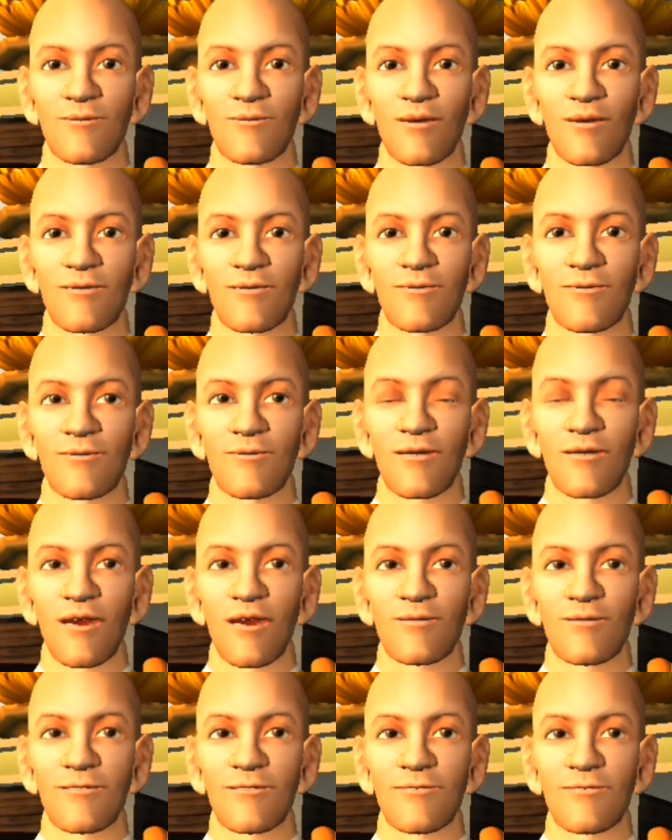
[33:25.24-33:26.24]
So
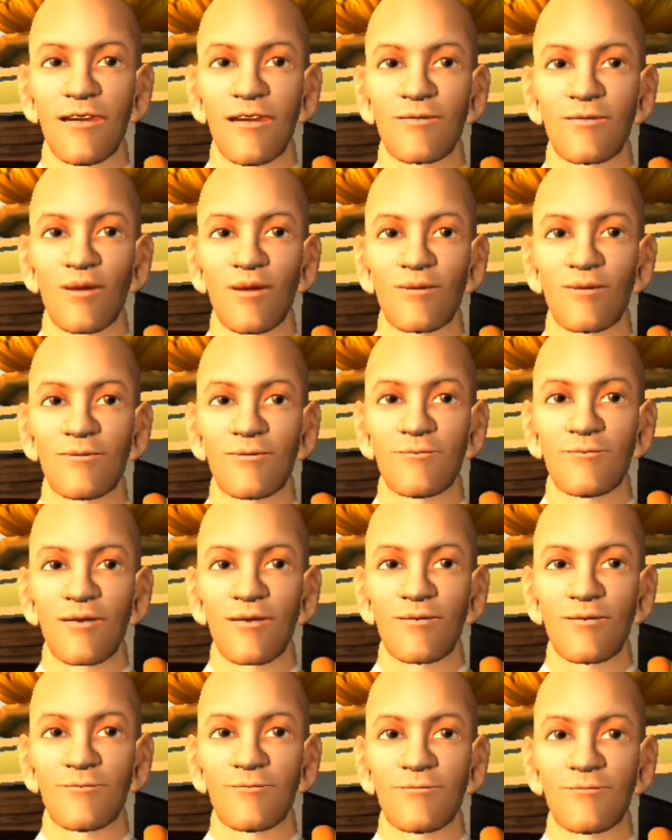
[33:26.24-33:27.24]
regrets are just another
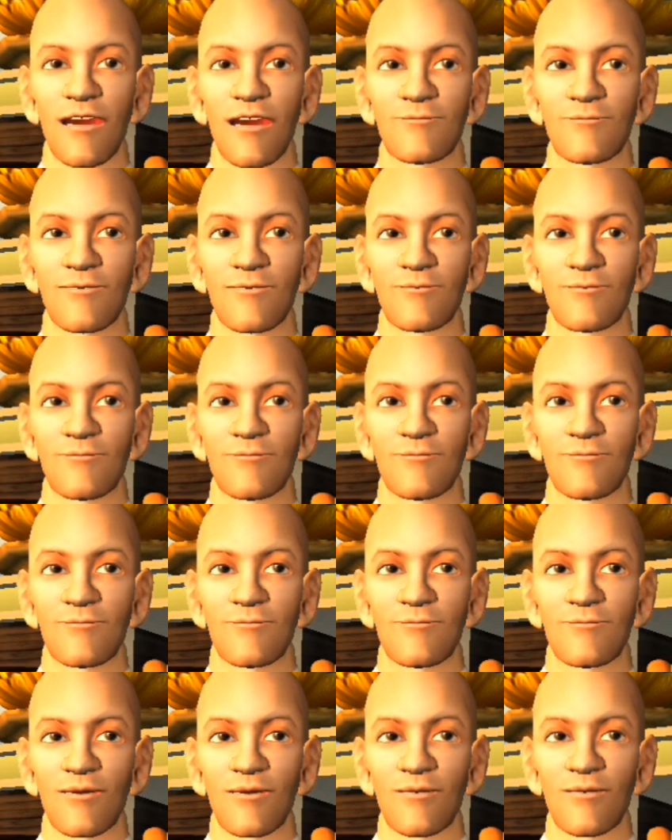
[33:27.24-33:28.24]
form of thinking.
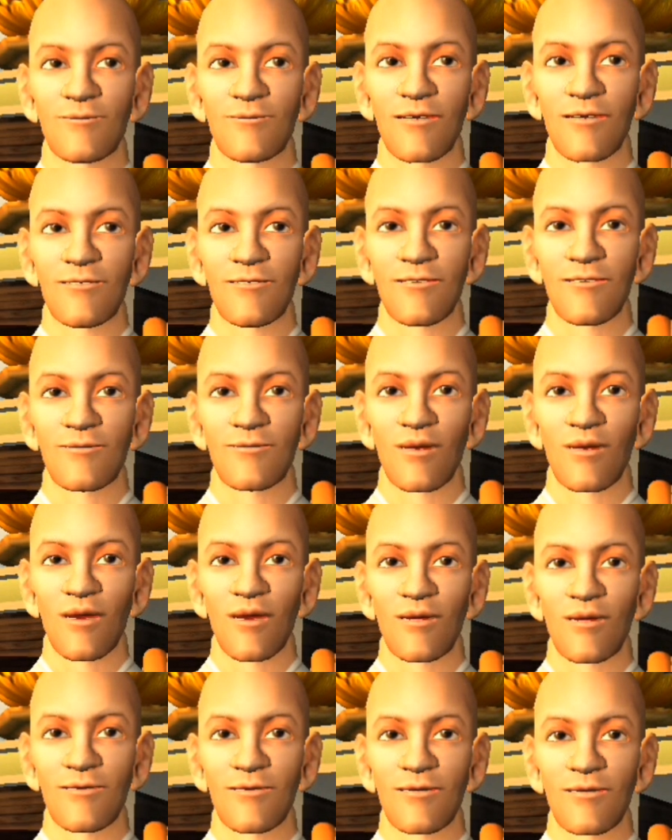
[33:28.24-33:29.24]
And engaging
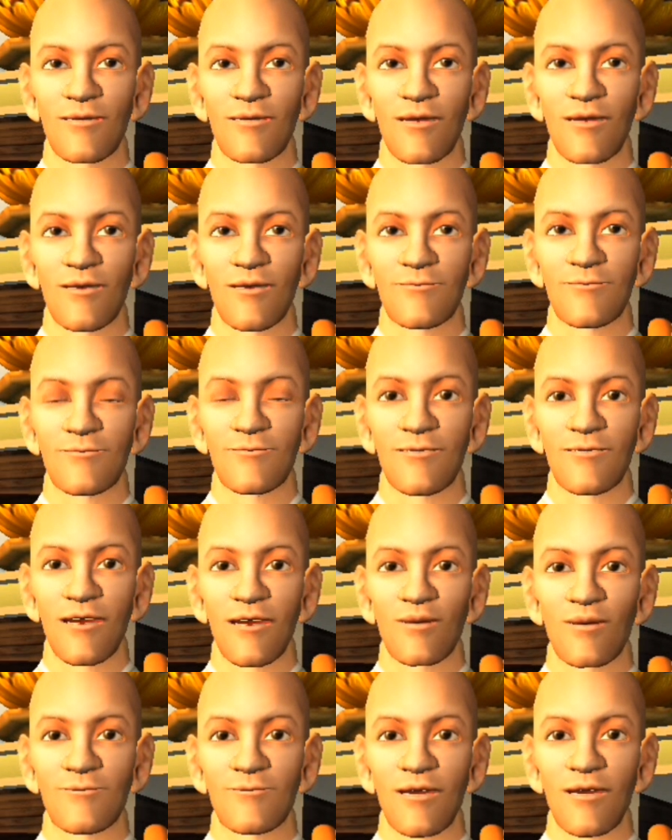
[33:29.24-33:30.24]
with our thinking minds
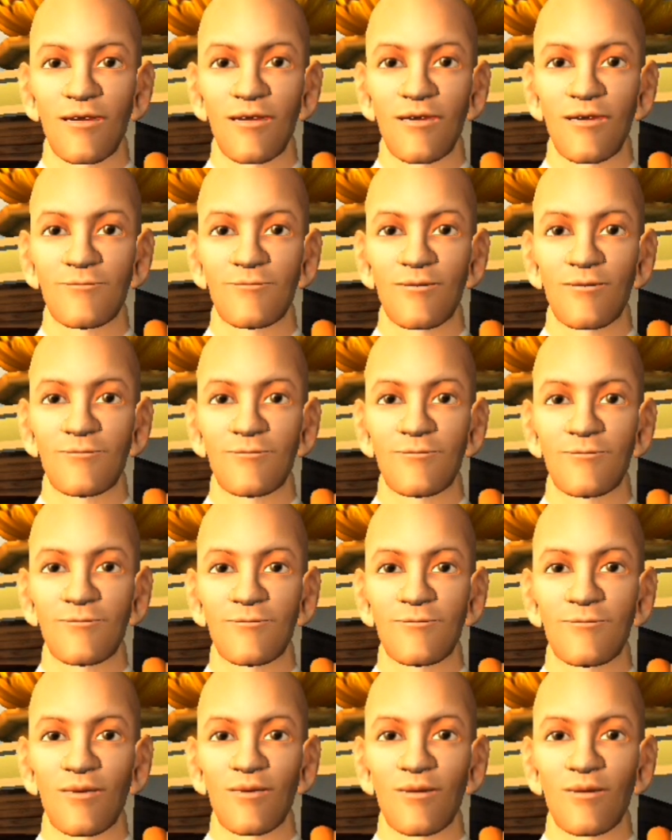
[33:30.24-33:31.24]
all the time
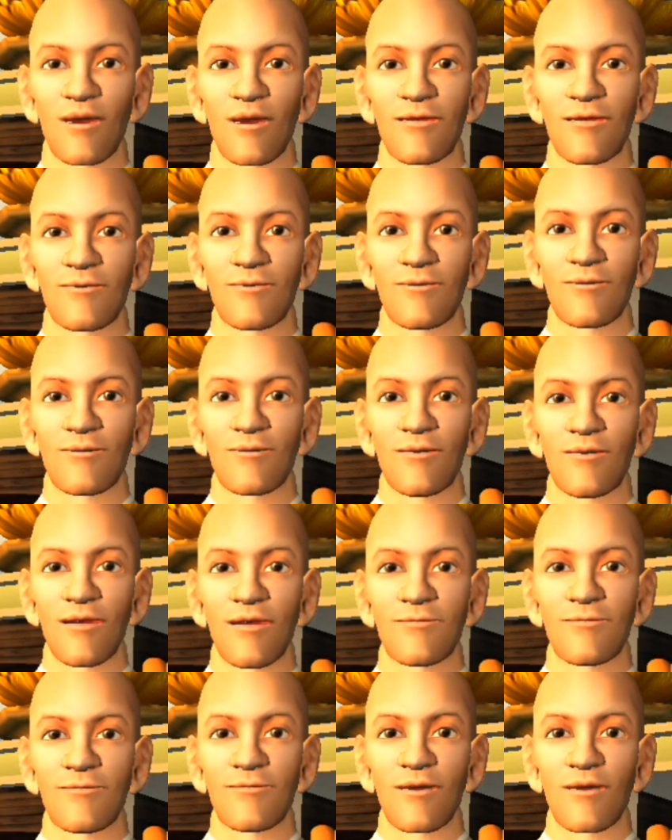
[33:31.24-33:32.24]
is not going to bring
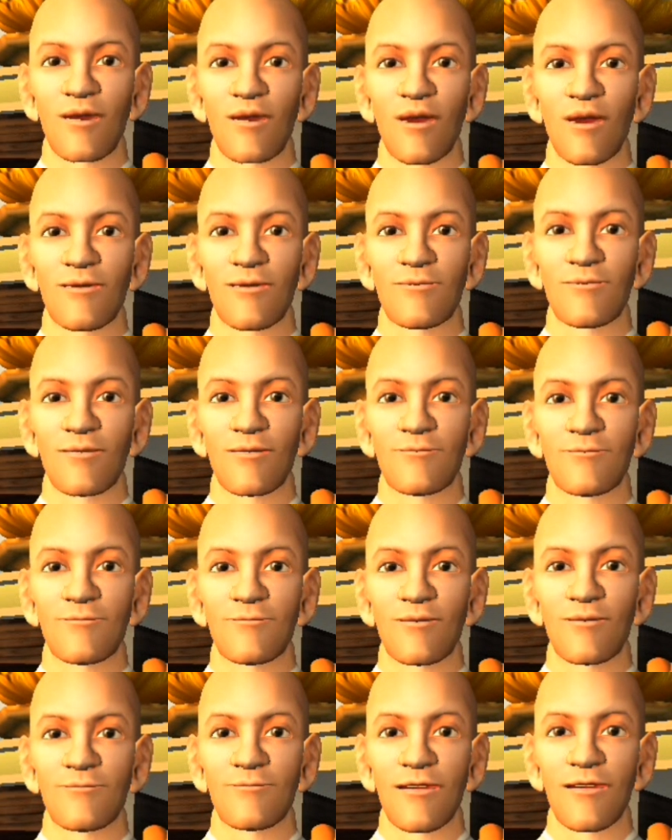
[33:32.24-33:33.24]
about happiness.
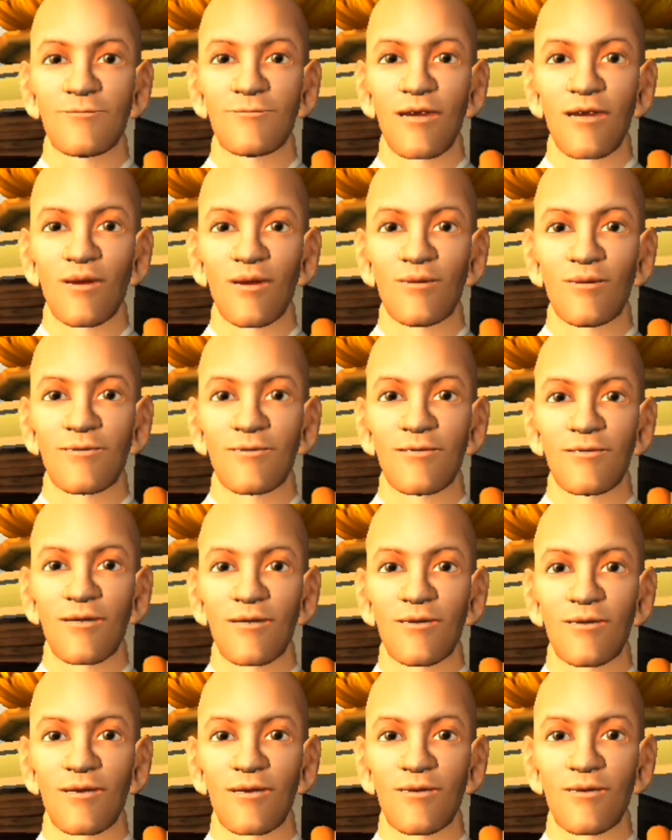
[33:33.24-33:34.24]
It's not going to bring
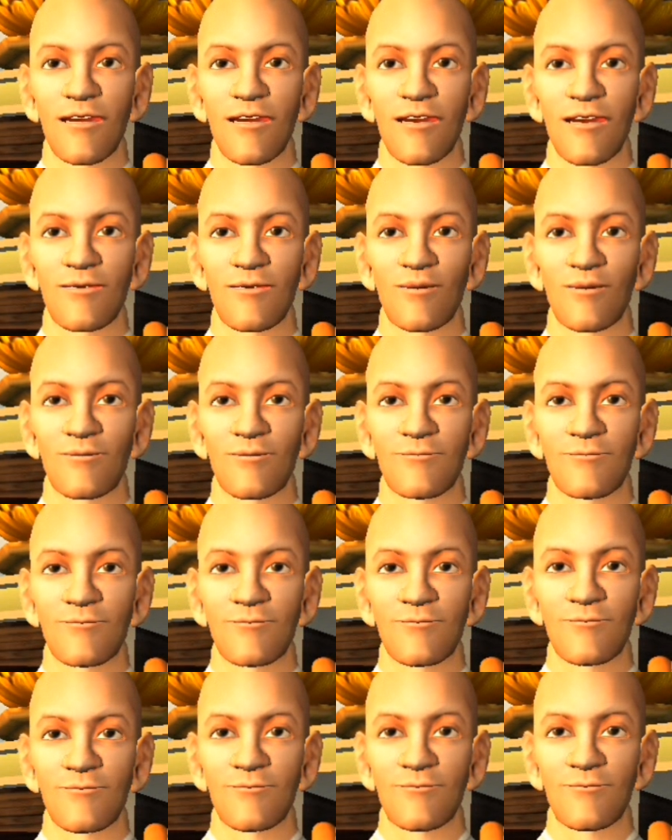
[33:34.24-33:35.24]
about sanity.
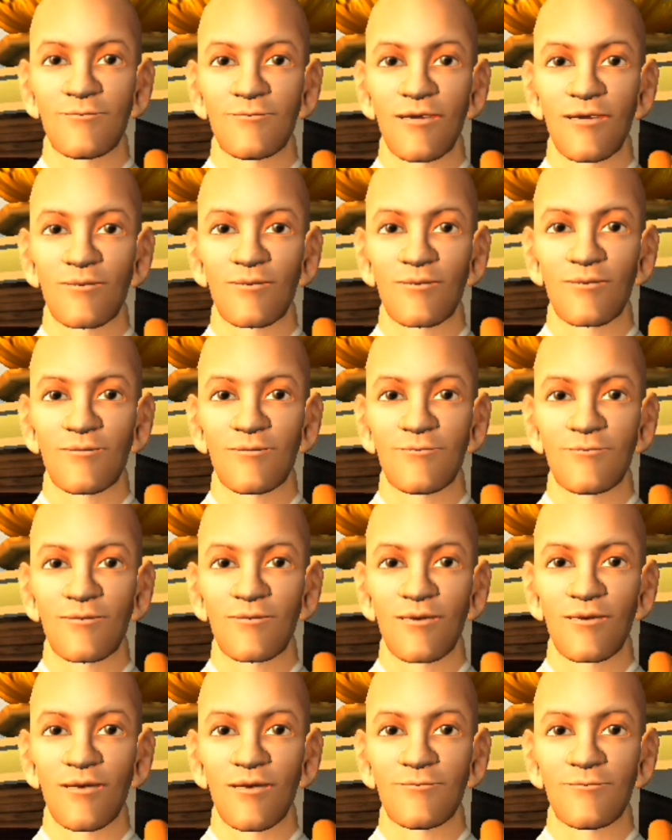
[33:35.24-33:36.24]
It's not going
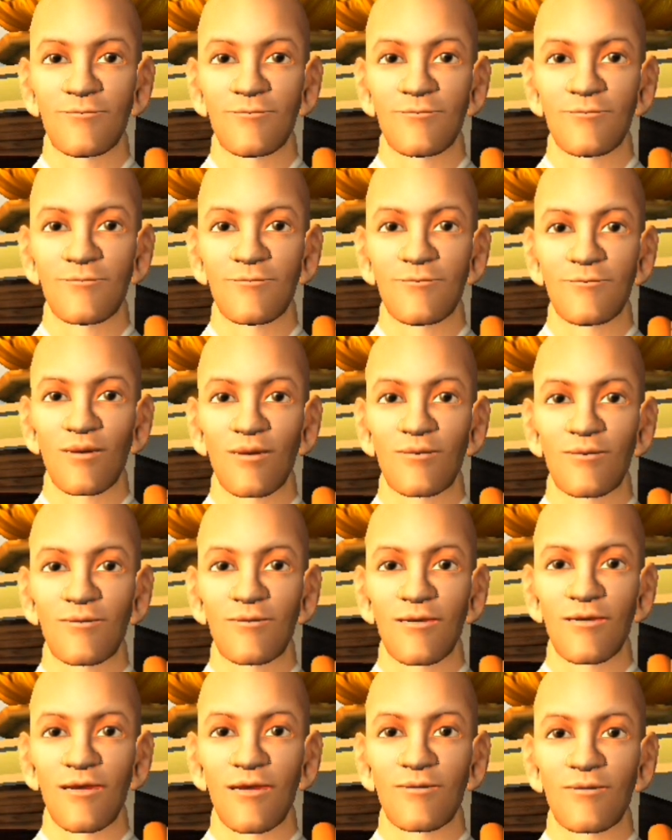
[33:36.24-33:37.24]
to help
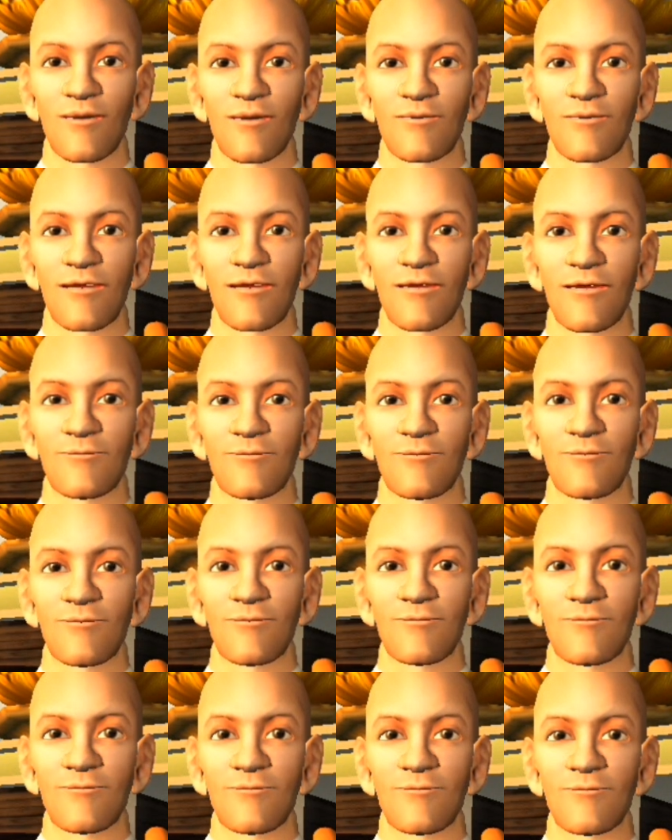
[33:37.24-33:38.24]
us stay upright,
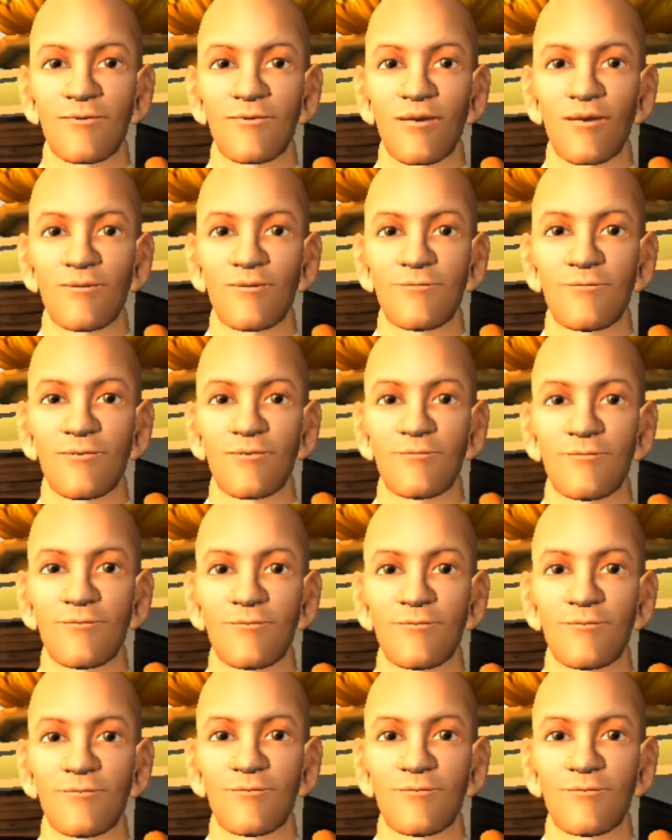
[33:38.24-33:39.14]
like the Weeble.